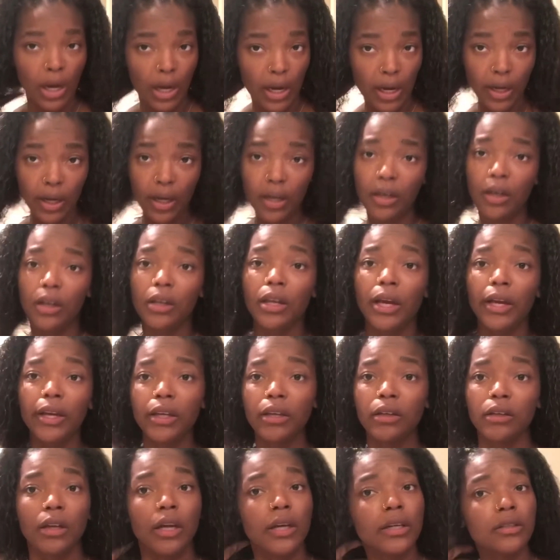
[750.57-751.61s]
I kind of like
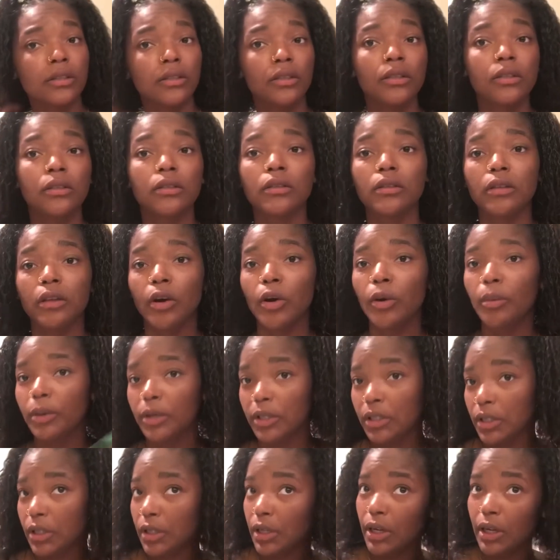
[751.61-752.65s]
it like this though,
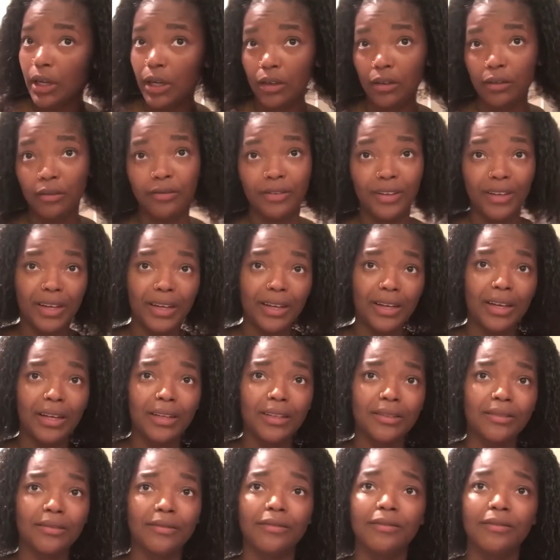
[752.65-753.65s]
but then I kind of feel like a